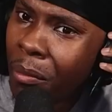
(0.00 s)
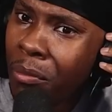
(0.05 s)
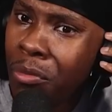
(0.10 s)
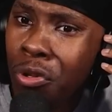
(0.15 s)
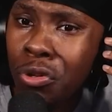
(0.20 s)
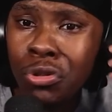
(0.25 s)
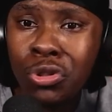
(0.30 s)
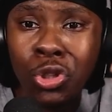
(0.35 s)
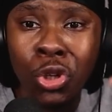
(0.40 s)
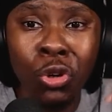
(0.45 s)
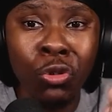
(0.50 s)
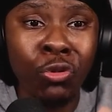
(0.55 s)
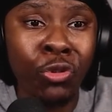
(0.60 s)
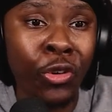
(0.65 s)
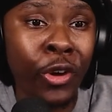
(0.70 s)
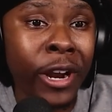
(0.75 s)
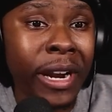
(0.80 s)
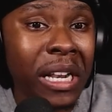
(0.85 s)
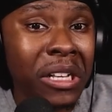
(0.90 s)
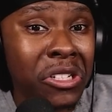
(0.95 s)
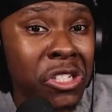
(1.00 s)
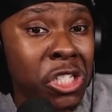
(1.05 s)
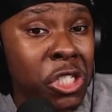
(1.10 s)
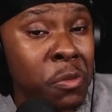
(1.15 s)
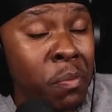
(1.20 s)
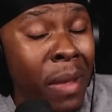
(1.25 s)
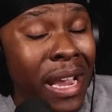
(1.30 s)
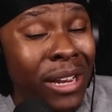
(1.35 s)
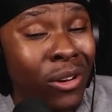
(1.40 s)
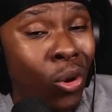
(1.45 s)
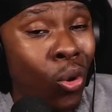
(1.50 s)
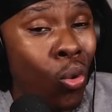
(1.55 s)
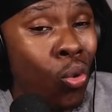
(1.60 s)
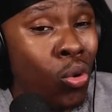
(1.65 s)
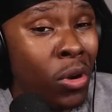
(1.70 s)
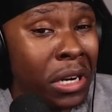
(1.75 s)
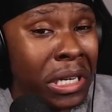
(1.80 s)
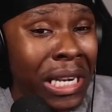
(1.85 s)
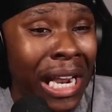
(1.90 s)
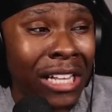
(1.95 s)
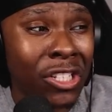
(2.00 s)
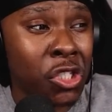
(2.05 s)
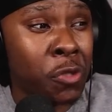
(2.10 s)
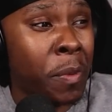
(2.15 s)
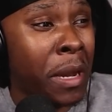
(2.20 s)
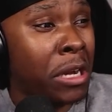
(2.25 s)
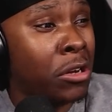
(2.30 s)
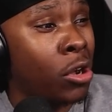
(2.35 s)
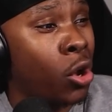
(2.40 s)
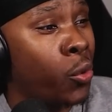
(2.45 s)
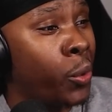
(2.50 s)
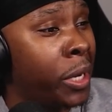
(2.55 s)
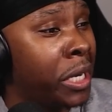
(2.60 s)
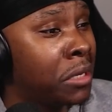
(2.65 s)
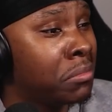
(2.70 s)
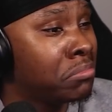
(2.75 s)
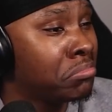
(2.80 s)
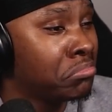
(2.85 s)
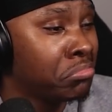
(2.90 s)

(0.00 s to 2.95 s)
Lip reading: Mewtwo really just made all of that just by going...